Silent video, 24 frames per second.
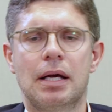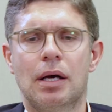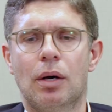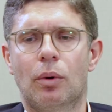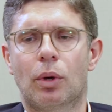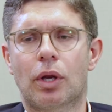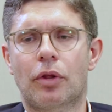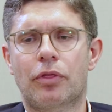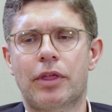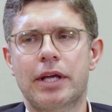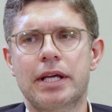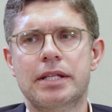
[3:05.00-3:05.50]

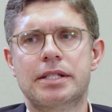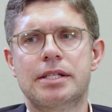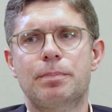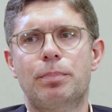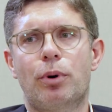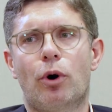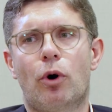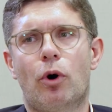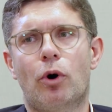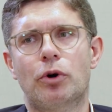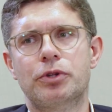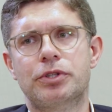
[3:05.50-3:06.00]
Well, I think it's
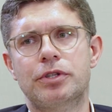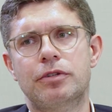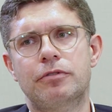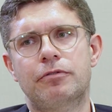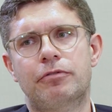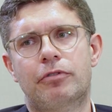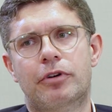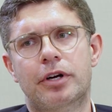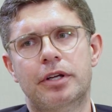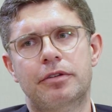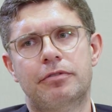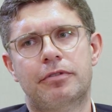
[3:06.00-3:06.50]
important
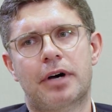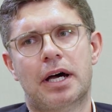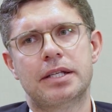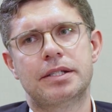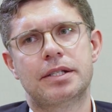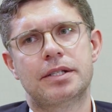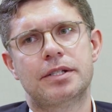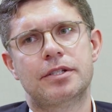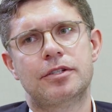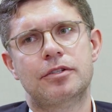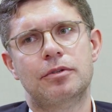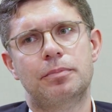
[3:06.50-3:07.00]
for
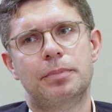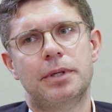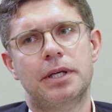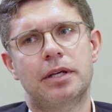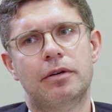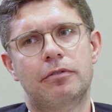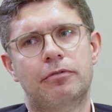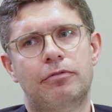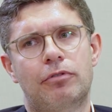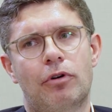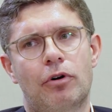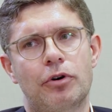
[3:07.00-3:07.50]
advisors to be
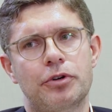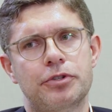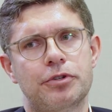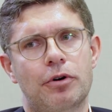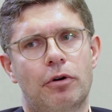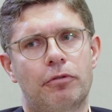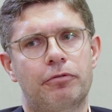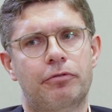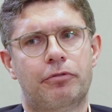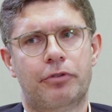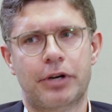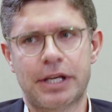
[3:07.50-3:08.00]
a voice
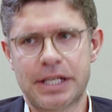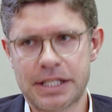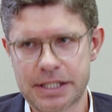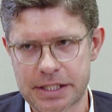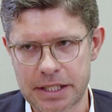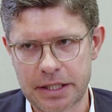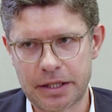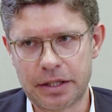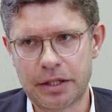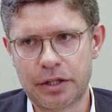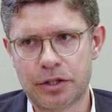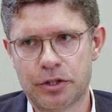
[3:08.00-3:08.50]
of
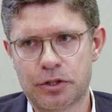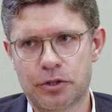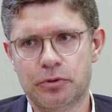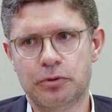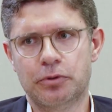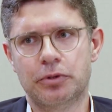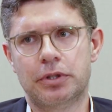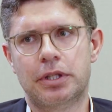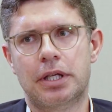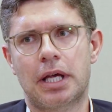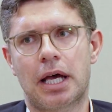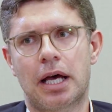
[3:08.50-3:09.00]
reason,
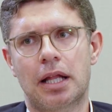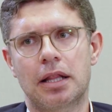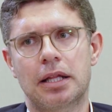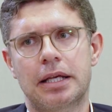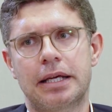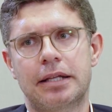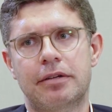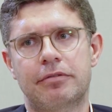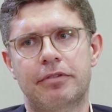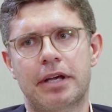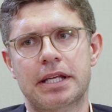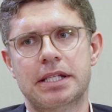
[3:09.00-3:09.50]
to tell
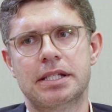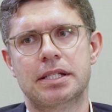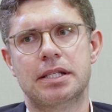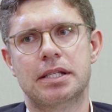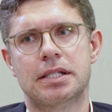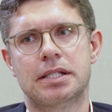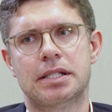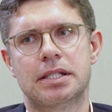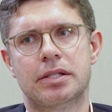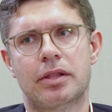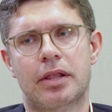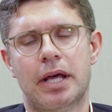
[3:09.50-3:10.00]

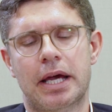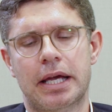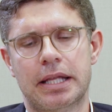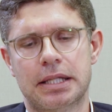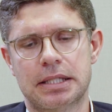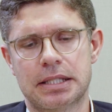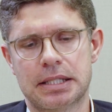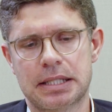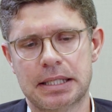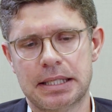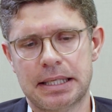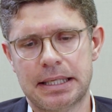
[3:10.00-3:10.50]
investors
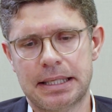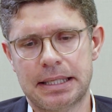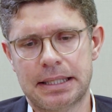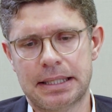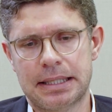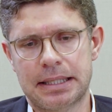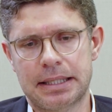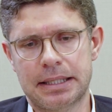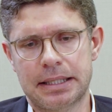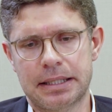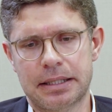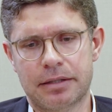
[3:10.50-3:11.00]
that
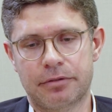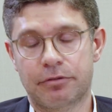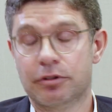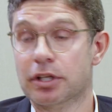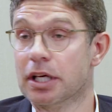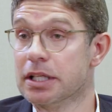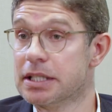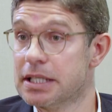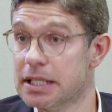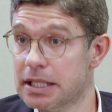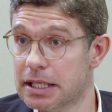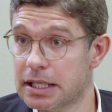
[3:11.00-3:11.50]

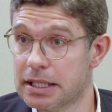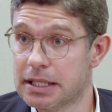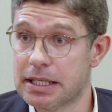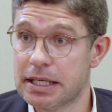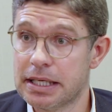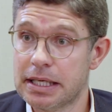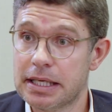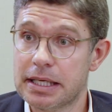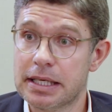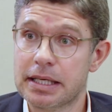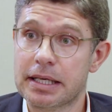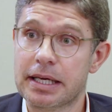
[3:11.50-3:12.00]

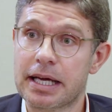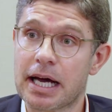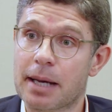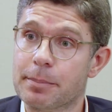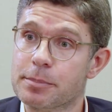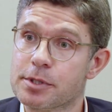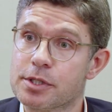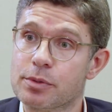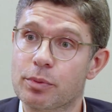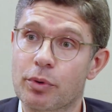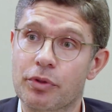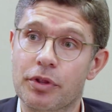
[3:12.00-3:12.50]
volatility
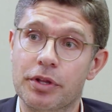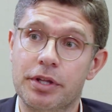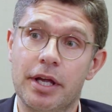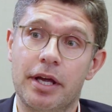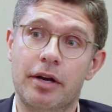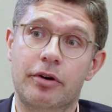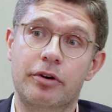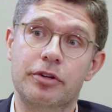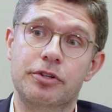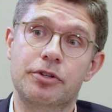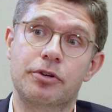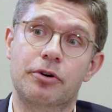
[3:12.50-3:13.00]
comes with the
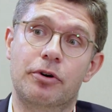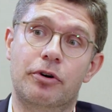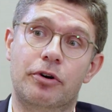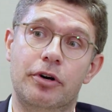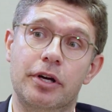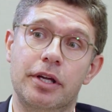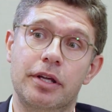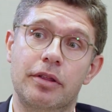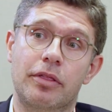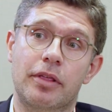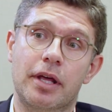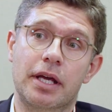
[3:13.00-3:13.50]

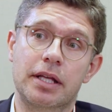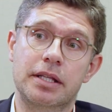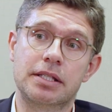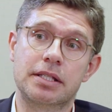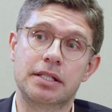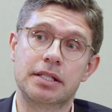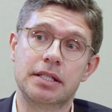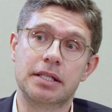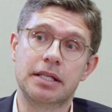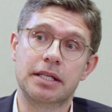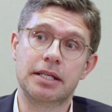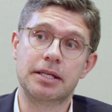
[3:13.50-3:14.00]
territory,
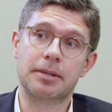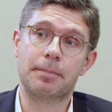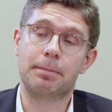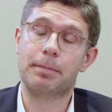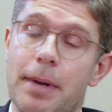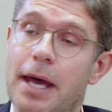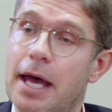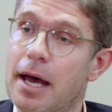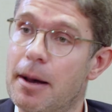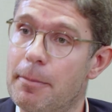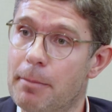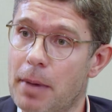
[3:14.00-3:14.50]
that
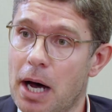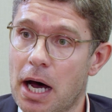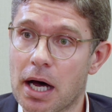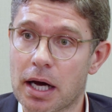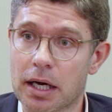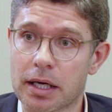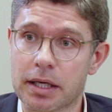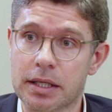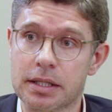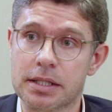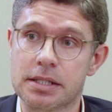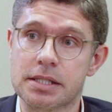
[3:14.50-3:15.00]
bear
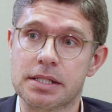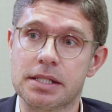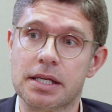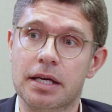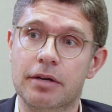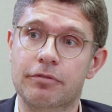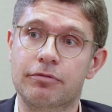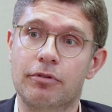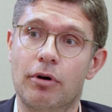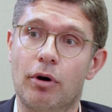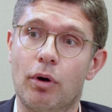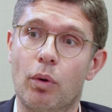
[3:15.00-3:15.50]
markets
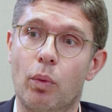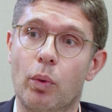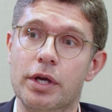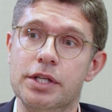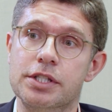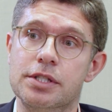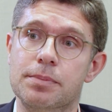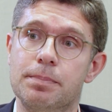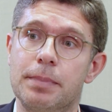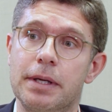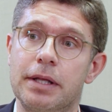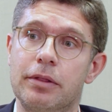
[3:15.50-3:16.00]
have
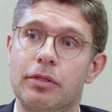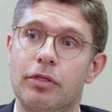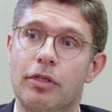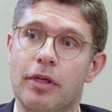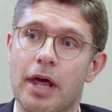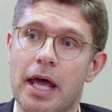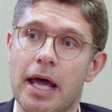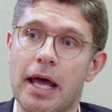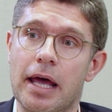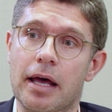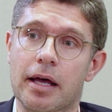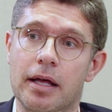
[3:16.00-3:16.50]
always been
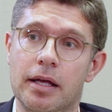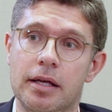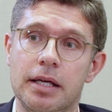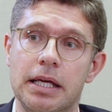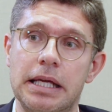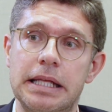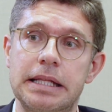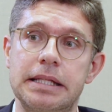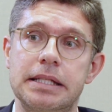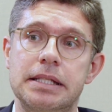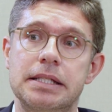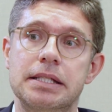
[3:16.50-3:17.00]
there,
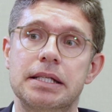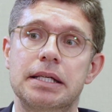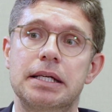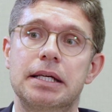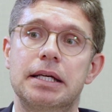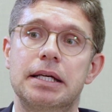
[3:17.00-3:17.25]
and